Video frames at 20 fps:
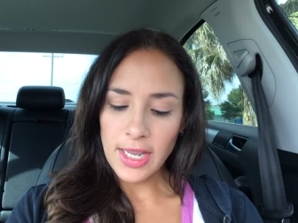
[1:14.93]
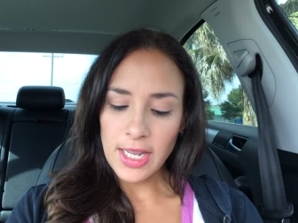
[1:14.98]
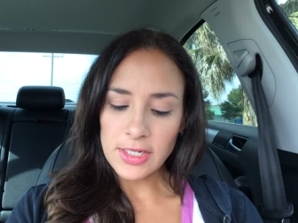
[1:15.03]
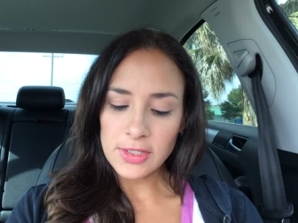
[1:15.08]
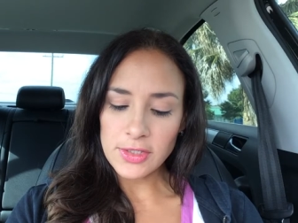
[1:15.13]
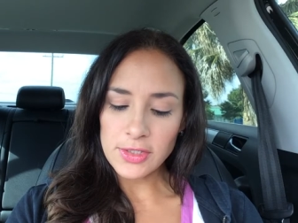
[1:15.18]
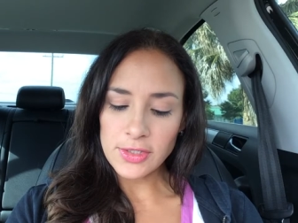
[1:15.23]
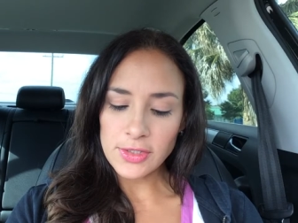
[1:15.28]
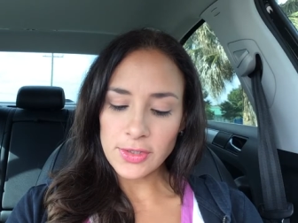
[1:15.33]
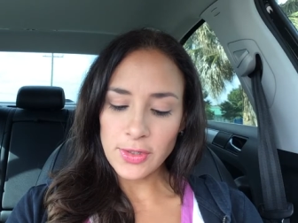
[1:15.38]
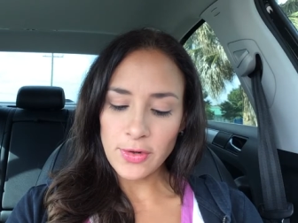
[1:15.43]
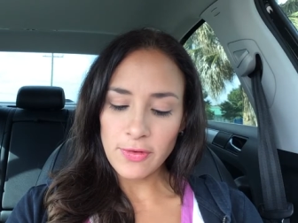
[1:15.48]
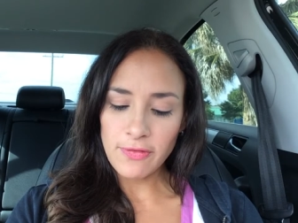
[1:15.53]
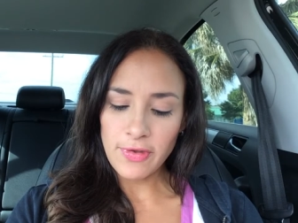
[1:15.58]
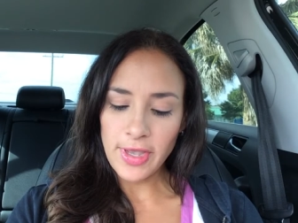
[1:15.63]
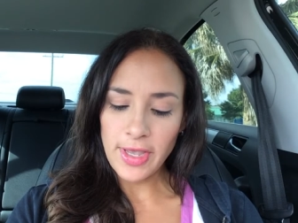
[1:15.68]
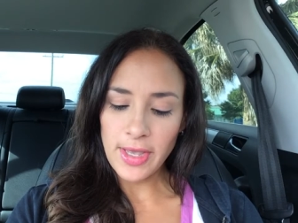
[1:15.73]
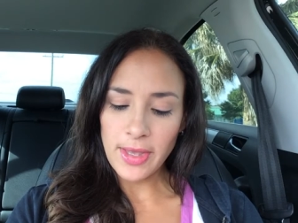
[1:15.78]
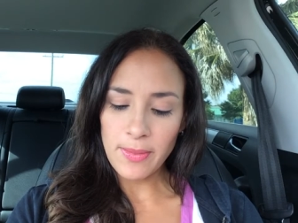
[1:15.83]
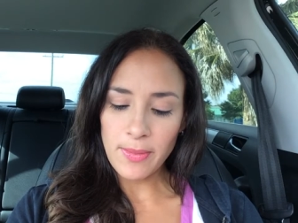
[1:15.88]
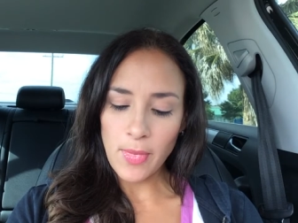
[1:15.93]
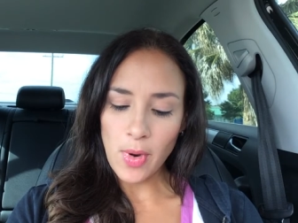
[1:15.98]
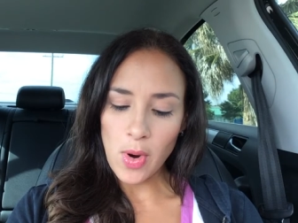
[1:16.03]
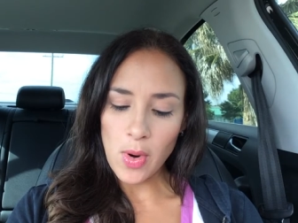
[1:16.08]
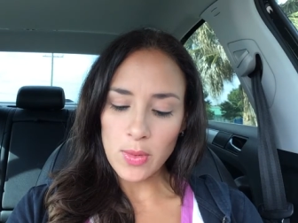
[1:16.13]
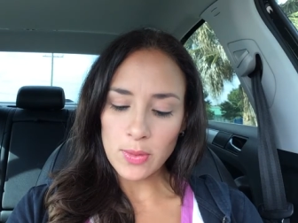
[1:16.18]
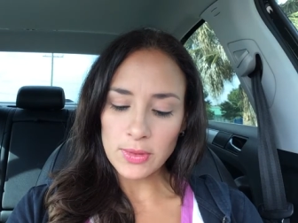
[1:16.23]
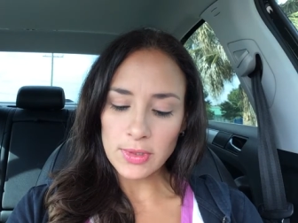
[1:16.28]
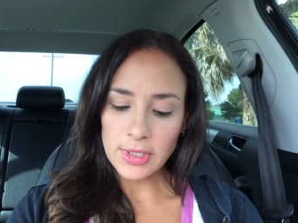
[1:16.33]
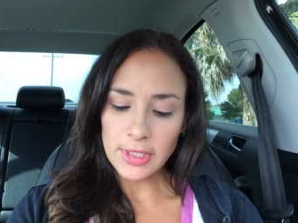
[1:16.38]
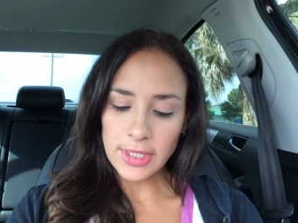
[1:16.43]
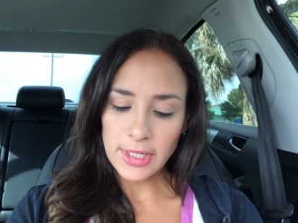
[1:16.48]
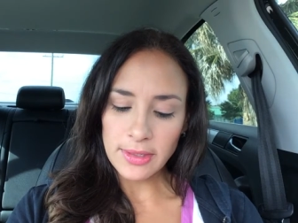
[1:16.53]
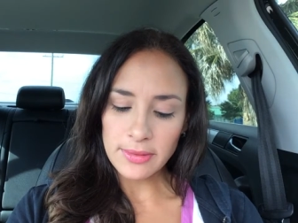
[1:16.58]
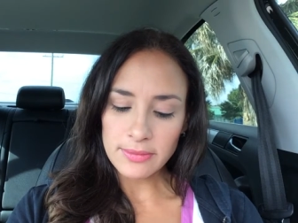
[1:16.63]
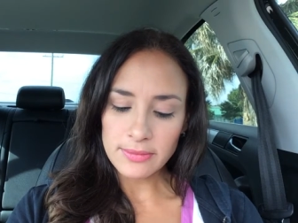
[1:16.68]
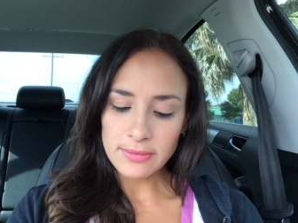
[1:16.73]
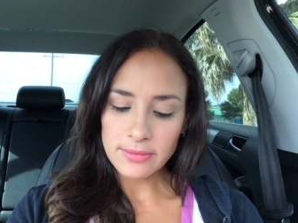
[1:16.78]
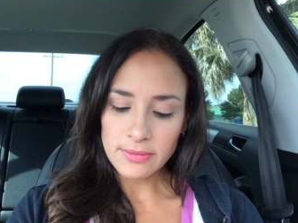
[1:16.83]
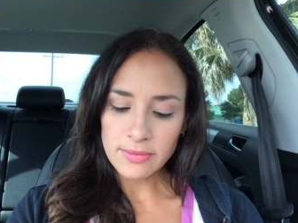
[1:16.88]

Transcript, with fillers: and serve him only.